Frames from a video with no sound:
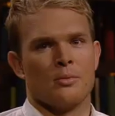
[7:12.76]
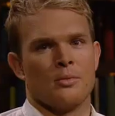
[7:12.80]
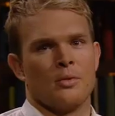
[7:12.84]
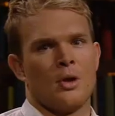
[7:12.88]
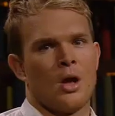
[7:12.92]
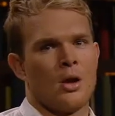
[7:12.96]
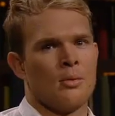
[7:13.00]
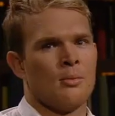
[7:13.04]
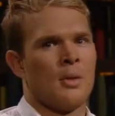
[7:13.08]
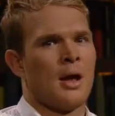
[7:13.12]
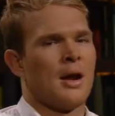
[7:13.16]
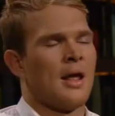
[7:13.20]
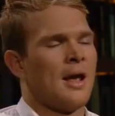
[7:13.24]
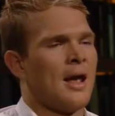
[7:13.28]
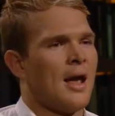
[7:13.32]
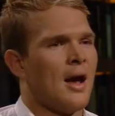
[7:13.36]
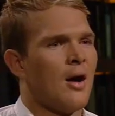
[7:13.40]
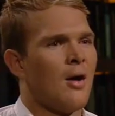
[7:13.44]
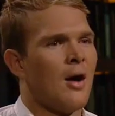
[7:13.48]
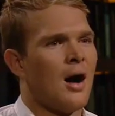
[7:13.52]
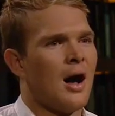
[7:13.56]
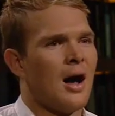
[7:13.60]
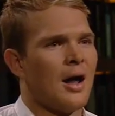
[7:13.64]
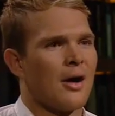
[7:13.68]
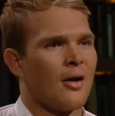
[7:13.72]
matter
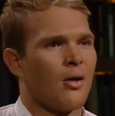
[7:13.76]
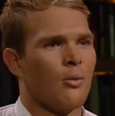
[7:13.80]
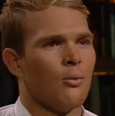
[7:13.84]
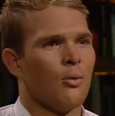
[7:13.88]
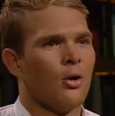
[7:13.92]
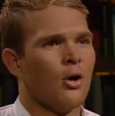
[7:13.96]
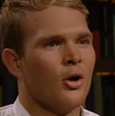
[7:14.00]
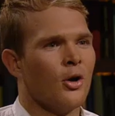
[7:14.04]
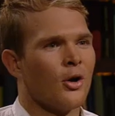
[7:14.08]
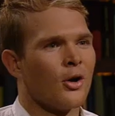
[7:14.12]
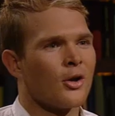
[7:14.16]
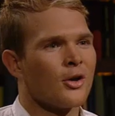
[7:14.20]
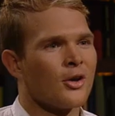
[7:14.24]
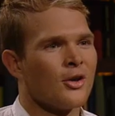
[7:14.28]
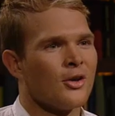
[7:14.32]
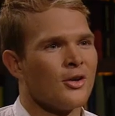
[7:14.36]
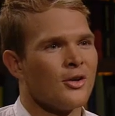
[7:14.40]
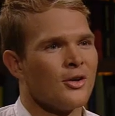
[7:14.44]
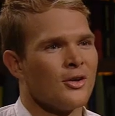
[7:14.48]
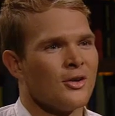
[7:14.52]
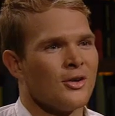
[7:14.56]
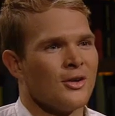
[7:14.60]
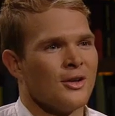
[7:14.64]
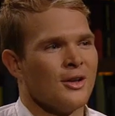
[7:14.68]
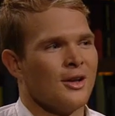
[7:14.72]
how hard I work,
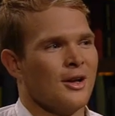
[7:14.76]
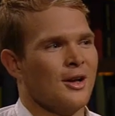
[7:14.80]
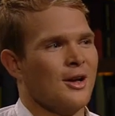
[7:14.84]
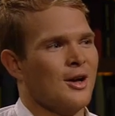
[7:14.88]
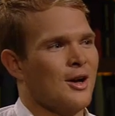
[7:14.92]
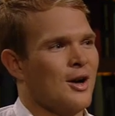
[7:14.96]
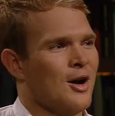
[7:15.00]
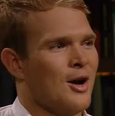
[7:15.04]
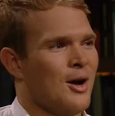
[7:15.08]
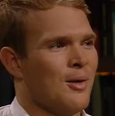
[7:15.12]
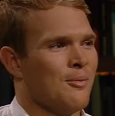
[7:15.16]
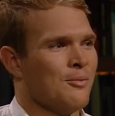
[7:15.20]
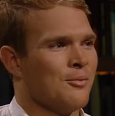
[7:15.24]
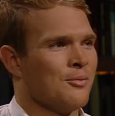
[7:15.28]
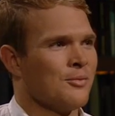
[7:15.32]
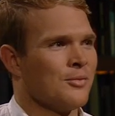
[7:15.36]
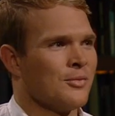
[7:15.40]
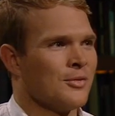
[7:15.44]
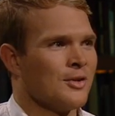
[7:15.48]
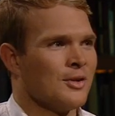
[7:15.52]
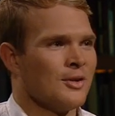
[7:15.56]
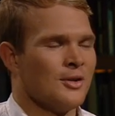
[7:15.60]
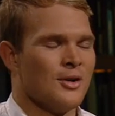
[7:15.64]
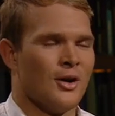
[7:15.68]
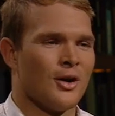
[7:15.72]
I'm
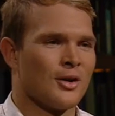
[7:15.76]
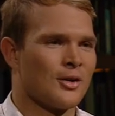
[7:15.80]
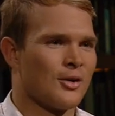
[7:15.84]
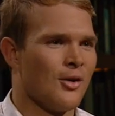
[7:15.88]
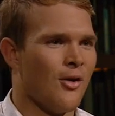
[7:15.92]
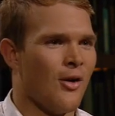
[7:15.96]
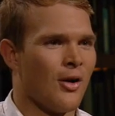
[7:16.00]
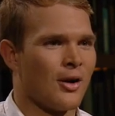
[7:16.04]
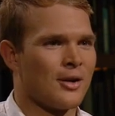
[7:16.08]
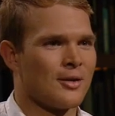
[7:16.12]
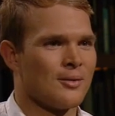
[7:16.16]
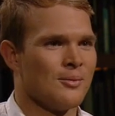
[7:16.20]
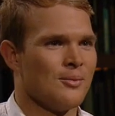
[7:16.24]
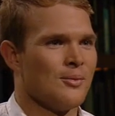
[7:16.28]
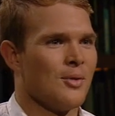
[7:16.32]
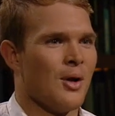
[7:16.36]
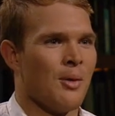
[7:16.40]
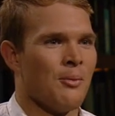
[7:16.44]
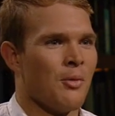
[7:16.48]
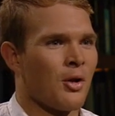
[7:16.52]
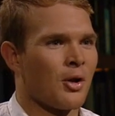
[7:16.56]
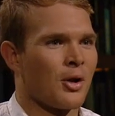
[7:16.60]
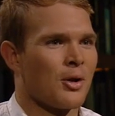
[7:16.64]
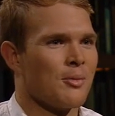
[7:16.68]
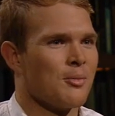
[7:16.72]
not
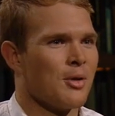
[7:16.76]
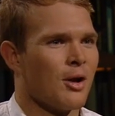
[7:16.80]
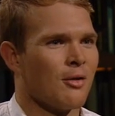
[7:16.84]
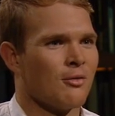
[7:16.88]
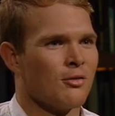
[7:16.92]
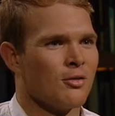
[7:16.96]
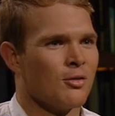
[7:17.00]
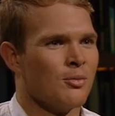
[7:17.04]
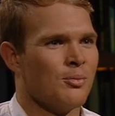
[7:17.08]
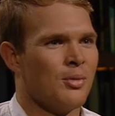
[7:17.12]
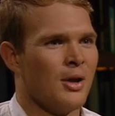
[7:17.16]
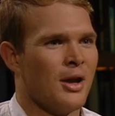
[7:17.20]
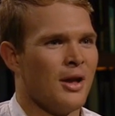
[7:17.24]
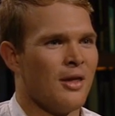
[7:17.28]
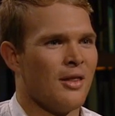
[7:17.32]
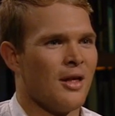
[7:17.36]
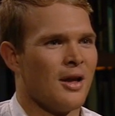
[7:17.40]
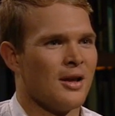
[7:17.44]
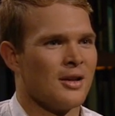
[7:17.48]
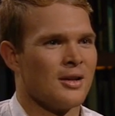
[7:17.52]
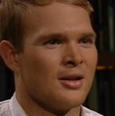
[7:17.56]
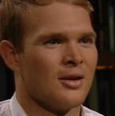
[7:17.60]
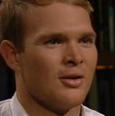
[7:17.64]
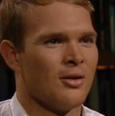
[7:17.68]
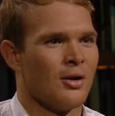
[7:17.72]
going to be able to repair
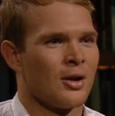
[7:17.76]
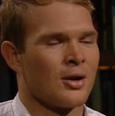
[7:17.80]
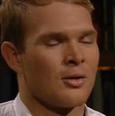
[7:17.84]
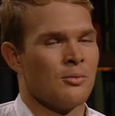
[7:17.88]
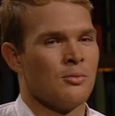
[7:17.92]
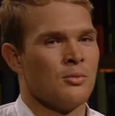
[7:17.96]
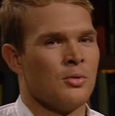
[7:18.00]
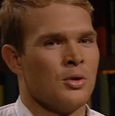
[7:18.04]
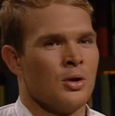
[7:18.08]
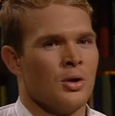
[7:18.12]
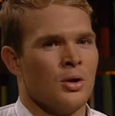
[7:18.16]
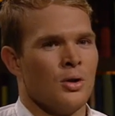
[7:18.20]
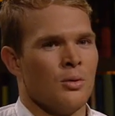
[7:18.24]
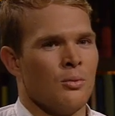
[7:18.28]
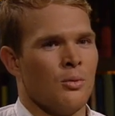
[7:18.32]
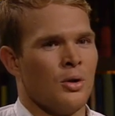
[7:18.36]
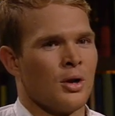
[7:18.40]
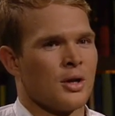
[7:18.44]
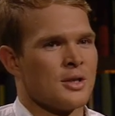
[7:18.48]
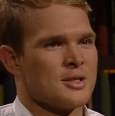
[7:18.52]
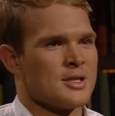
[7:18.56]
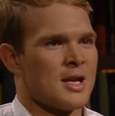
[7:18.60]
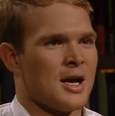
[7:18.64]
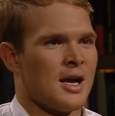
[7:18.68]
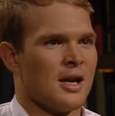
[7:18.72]
that. I can
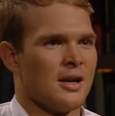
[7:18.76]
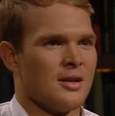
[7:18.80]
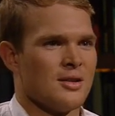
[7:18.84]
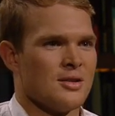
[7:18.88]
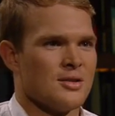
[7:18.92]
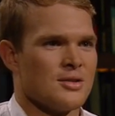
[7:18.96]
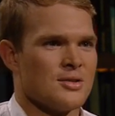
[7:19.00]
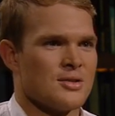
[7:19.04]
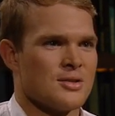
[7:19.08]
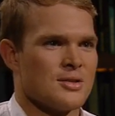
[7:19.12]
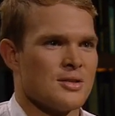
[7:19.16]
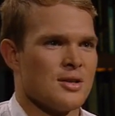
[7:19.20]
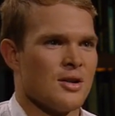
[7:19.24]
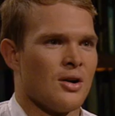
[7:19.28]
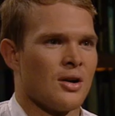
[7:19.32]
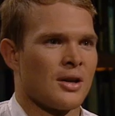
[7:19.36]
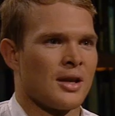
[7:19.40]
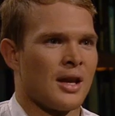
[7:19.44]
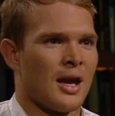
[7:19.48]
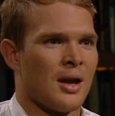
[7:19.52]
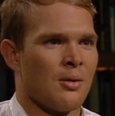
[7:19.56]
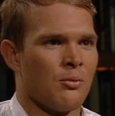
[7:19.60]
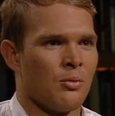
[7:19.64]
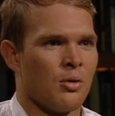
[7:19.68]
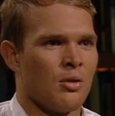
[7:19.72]
work as hard as I
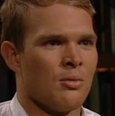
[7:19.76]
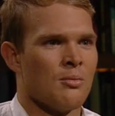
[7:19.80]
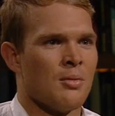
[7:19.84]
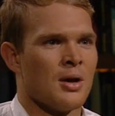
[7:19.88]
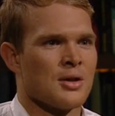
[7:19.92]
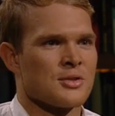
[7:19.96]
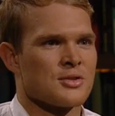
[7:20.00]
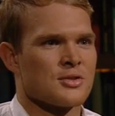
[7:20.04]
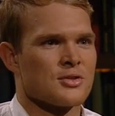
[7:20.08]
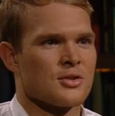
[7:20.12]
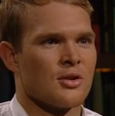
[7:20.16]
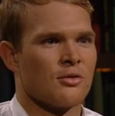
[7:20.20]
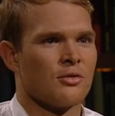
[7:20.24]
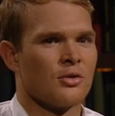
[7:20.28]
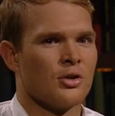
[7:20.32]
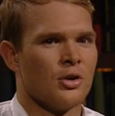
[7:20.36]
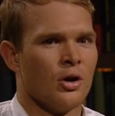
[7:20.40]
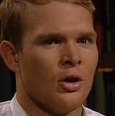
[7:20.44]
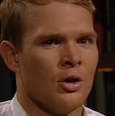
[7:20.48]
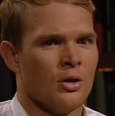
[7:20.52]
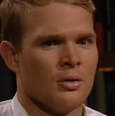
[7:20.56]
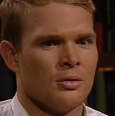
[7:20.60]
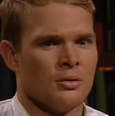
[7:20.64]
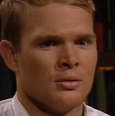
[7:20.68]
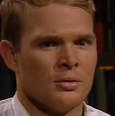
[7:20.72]
can with the muscles I've
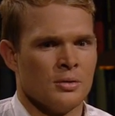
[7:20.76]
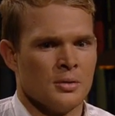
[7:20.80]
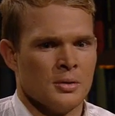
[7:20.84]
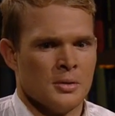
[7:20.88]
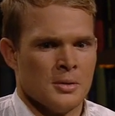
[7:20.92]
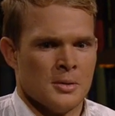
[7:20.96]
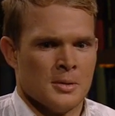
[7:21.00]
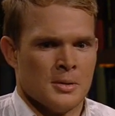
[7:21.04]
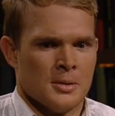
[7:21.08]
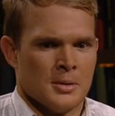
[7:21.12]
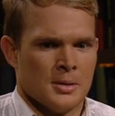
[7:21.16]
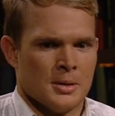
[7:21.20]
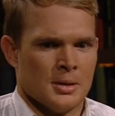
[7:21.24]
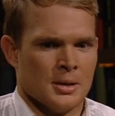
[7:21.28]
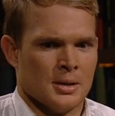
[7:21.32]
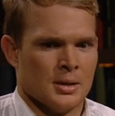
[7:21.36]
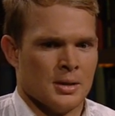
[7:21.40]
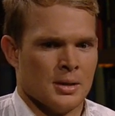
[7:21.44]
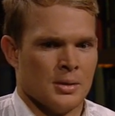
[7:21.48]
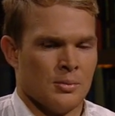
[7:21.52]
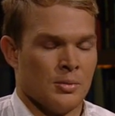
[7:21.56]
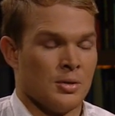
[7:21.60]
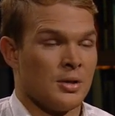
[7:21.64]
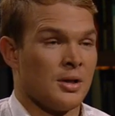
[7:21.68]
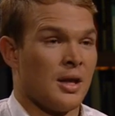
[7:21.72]
got,
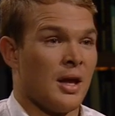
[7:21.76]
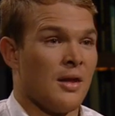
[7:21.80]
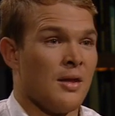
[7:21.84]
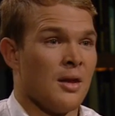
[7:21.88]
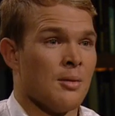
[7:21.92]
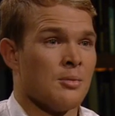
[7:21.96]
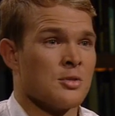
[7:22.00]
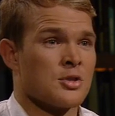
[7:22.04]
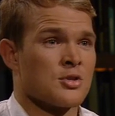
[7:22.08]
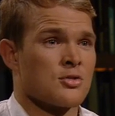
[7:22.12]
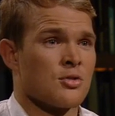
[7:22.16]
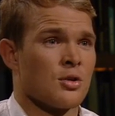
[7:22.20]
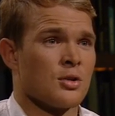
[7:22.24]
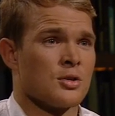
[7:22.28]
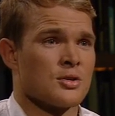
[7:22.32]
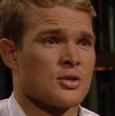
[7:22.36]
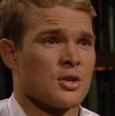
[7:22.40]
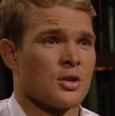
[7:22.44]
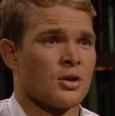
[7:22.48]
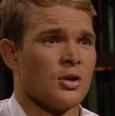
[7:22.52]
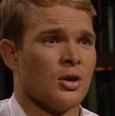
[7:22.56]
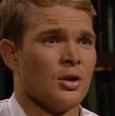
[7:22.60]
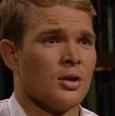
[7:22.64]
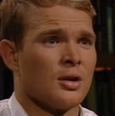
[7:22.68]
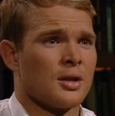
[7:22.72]
and get them as strong as I
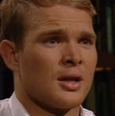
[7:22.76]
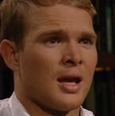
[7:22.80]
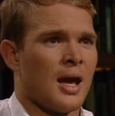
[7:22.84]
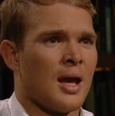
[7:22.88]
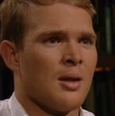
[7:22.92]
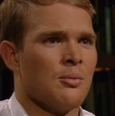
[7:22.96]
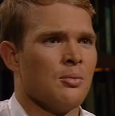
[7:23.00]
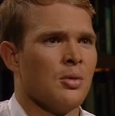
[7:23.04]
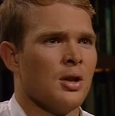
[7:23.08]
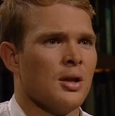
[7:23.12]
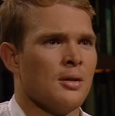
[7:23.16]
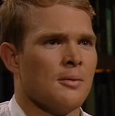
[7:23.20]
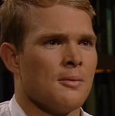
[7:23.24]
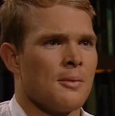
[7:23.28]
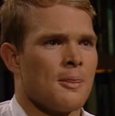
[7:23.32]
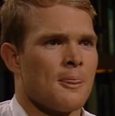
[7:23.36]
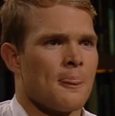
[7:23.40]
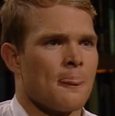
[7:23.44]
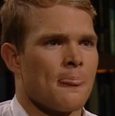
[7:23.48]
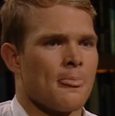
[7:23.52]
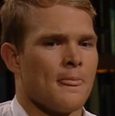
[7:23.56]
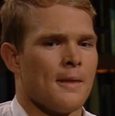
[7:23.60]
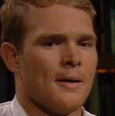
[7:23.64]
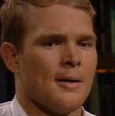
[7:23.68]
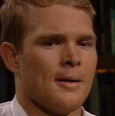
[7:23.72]
can. But
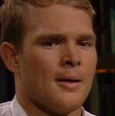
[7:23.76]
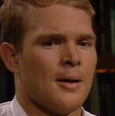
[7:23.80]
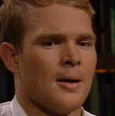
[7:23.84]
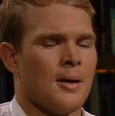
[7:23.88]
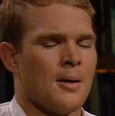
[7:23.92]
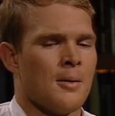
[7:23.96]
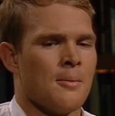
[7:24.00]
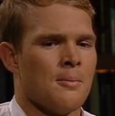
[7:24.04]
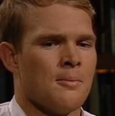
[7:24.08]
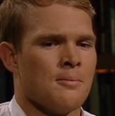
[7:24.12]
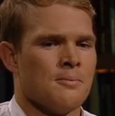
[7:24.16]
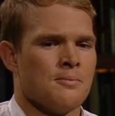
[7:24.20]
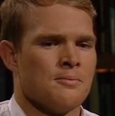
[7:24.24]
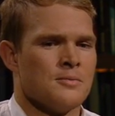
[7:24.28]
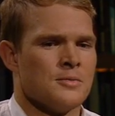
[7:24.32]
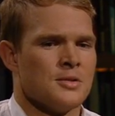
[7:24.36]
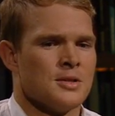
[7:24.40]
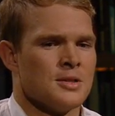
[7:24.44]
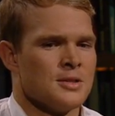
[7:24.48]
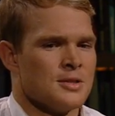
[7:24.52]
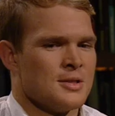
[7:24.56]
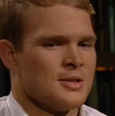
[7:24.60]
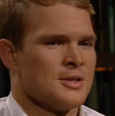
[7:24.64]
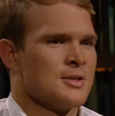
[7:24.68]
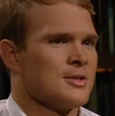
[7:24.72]

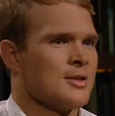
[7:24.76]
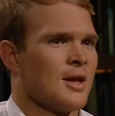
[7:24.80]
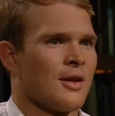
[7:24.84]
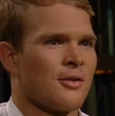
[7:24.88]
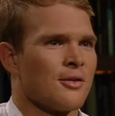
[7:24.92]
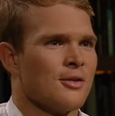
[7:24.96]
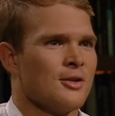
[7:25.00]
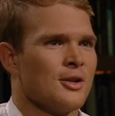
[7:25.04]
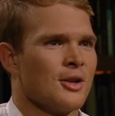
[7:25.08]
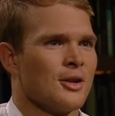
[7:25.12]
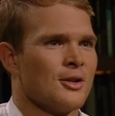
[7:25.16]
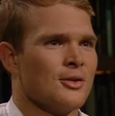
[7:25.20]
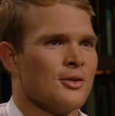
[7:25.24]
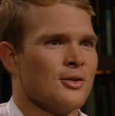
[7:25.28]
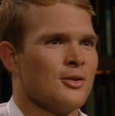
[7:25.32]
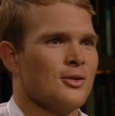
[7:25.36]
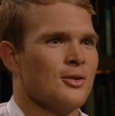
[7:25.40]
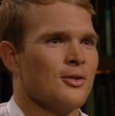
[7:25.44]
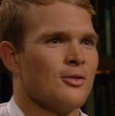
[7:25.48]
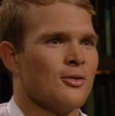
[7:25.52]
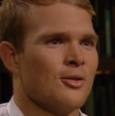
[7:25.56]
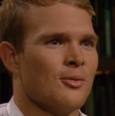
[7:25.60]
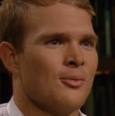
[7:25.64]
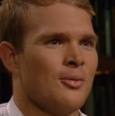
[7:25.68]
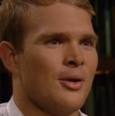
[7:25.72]
there's nothing you can do
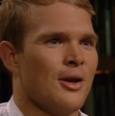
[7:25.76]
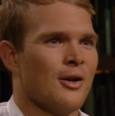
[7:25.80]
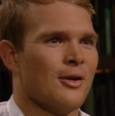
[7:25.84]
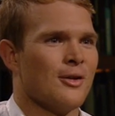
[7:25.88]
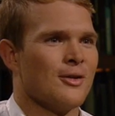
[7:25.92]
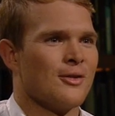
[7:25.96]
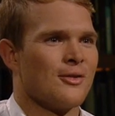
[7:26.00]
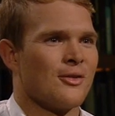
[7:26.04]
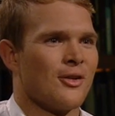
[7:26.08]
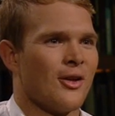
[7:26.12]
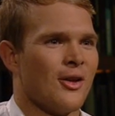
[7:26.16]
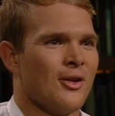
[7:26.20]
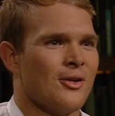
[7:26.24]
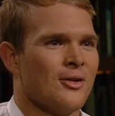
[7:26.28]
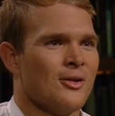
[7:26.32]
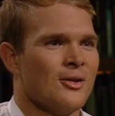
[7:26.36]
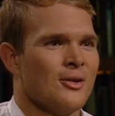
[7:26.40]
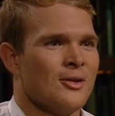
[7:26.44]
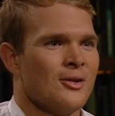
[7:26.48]
to repair it. So